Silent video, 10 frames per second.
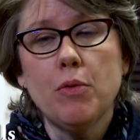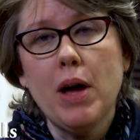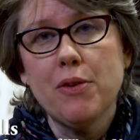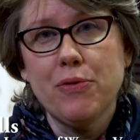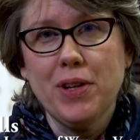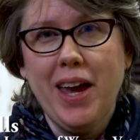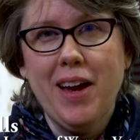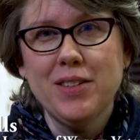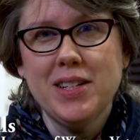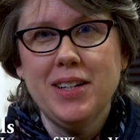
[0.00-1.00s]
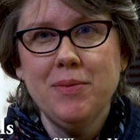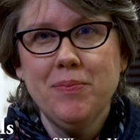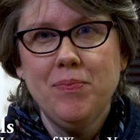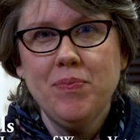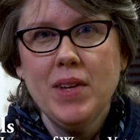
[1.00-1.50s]
and Rutherford County.
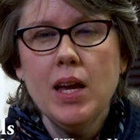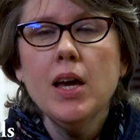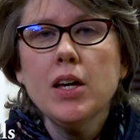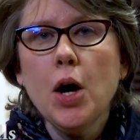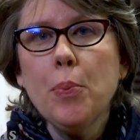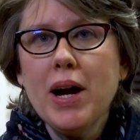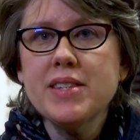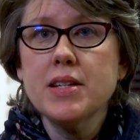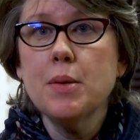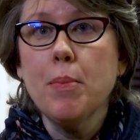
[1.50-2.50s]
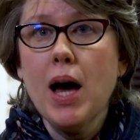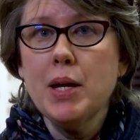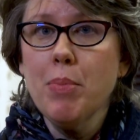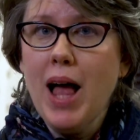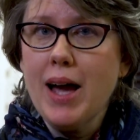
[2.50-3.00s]
Co-president
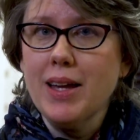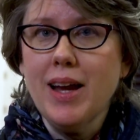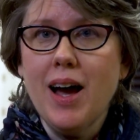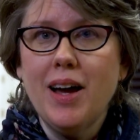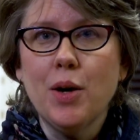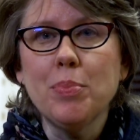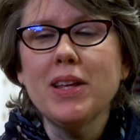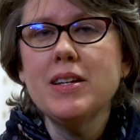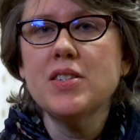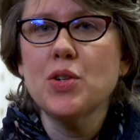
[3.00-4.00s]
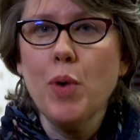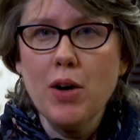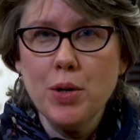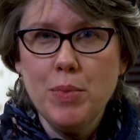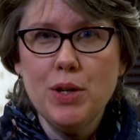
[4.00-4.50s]
Bonnie Black and I are pleased to
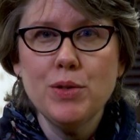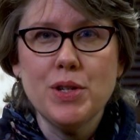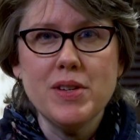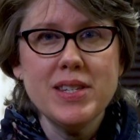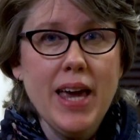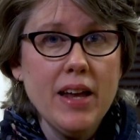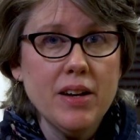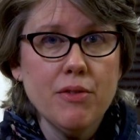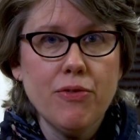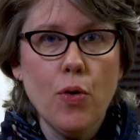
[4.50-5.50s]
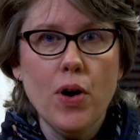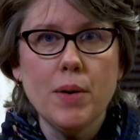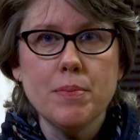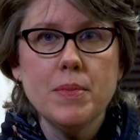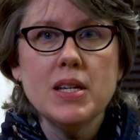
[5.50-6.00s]
welcome you to this candidate
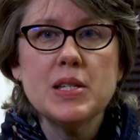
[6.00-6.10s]
forum